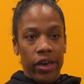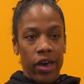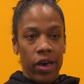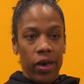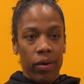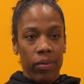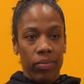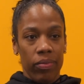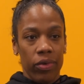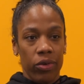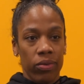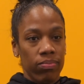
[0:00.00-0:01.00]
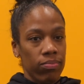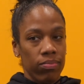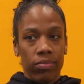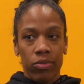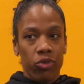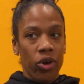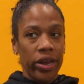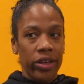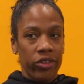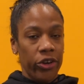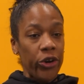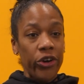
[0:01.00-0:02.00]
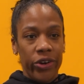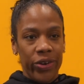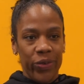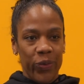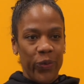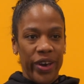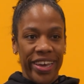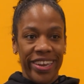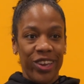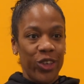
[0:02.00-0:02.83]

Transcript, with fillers: Um, credit her when